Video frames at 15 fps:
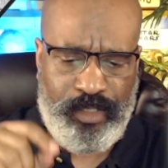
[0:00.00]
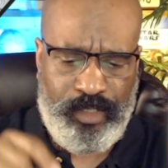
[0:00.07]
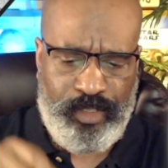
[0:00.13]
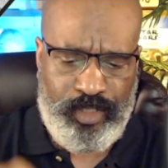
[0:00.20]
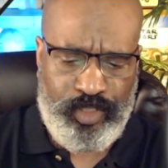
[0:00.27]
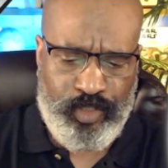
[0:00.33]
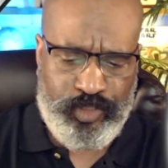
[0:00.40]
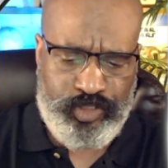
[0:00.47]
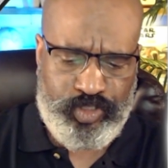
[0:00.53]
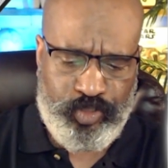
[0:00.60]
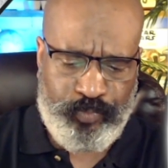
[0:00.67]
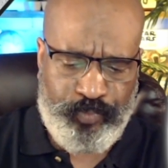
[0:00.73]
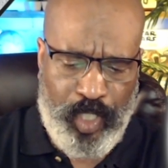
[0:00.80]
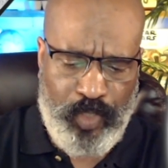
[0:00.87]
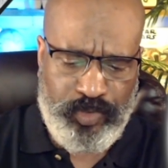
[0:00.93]
You're
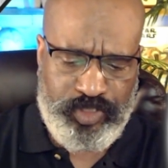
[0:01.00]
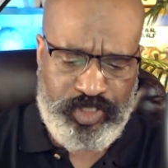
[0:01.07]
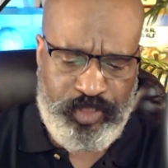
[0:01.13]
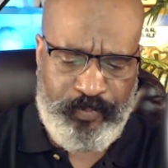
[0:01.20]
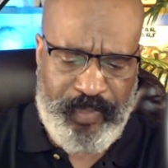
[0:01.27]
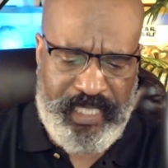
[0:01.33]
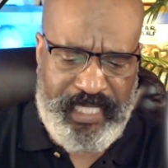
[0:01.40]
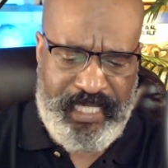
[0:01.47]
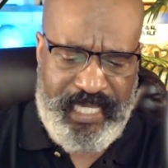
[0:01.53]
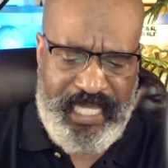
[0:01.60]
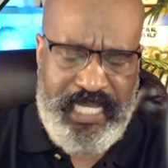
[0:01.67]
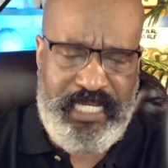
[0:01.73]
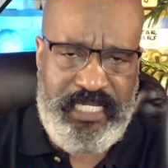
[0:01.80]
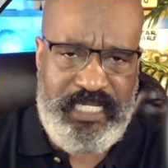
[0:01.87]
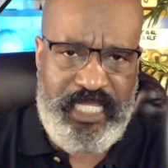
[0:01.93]
supposed to be
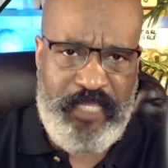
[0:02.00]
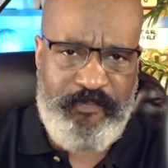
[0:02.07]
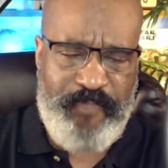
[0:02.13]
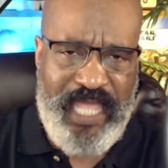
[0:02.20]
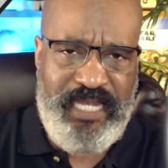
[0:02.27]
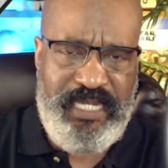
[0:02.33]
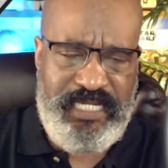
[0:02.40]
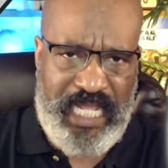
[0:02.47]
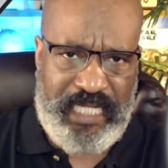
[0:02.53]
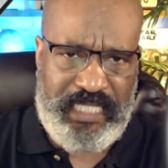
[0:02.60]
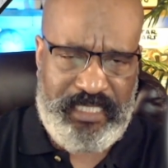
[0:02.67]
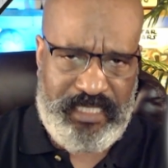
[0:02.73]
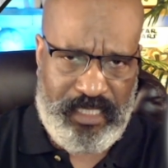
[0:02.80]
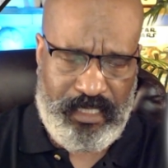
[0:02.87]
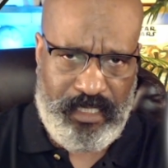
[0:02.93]

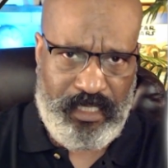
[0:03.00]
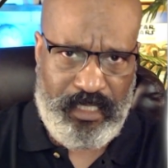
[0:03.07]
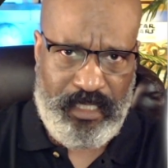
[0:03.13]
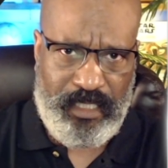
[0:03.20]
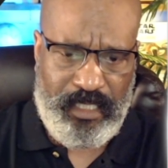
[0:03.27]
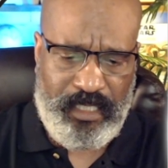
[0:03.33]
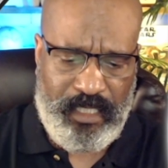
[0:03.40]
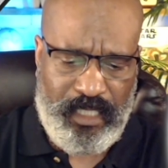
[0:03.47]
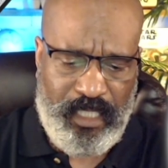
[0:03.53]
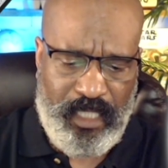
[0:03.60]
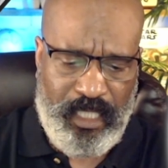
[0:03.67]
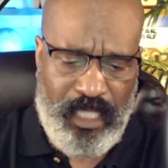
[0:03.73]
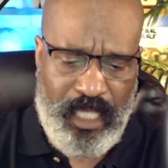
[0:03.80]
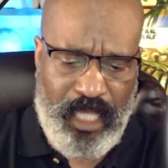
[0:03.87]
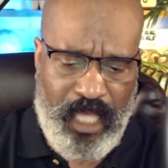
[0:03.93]
independent
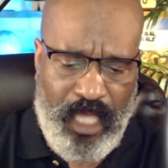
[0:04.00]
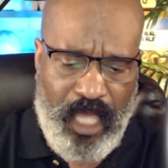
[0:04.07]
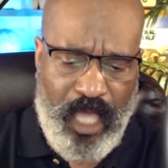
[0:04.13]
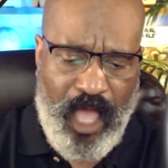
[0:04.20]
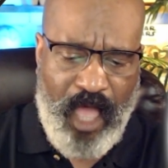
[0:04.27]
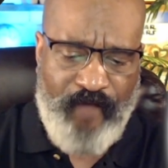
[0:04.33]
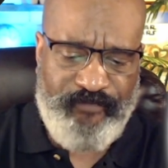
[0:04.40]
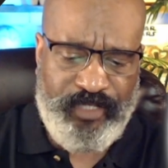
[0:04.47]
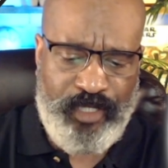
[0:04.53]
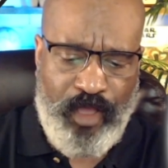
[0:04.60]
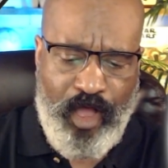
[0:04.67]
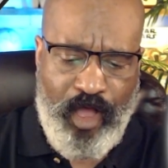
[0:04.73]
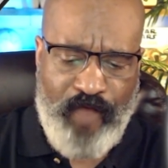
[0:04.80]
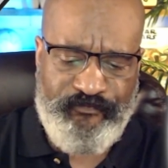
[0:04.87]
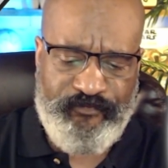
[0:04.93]
of an
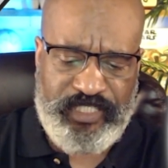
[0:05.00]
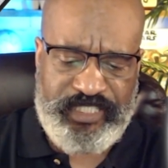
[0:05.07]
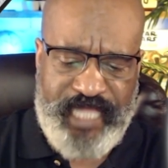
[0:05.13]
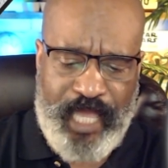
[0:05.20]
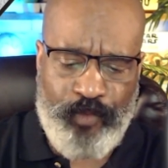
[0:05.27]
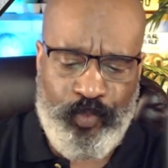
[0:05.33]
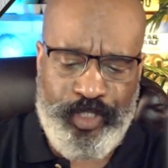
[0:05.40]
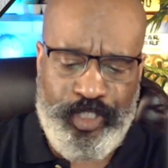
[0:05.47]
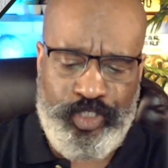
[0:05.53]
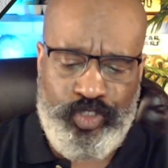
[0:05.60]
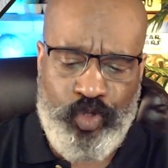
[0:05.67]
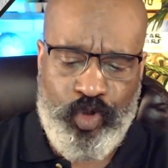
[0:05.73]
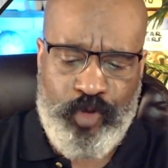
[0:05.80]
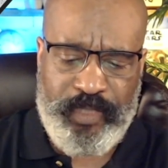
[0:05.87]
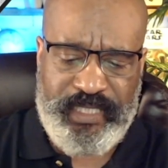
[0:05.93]
office that would
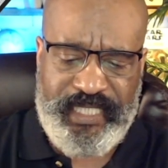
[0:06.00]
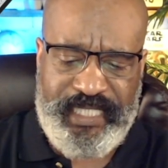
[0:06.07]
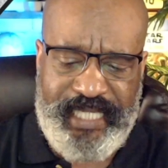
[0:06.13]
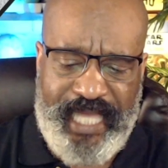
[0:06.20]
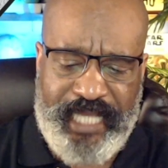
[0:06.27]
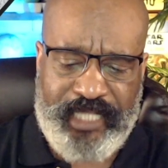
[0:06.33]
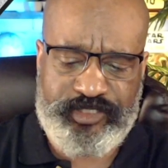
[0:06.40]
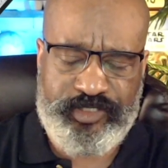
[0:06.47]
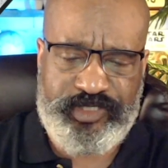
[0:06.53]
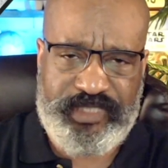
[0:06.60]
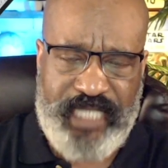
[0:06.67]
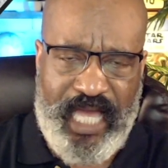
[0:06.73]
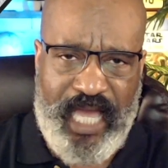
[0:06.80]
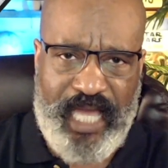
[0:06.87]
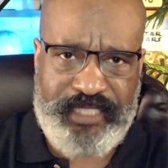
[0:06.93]
normally
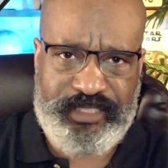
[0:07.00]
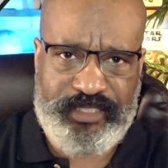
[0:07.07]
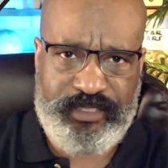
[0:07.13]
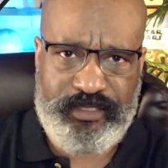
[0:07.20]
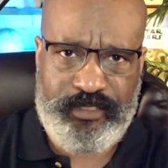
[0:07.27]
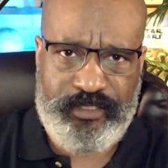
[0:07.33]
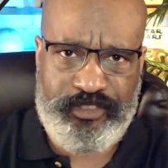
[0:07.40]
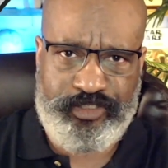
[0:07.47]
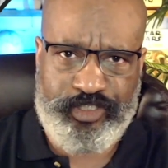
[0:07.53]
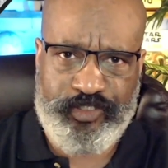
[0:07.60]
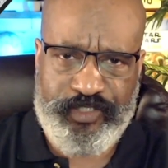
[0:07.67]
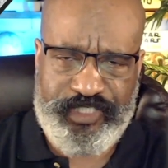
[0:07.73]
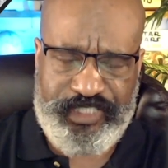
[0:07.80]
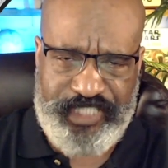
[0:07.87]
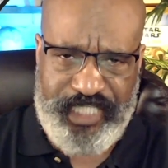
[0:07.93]
exercise
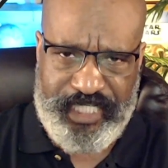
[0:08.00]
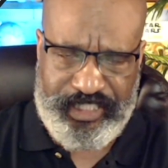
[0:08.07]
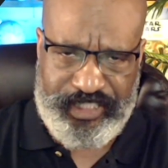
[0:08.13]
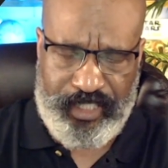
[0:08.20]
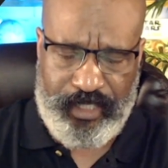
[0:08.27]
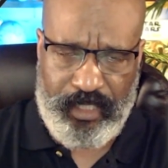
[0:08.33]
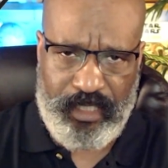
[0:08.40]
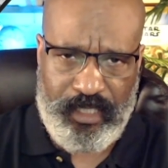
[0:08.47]
jurisdiction.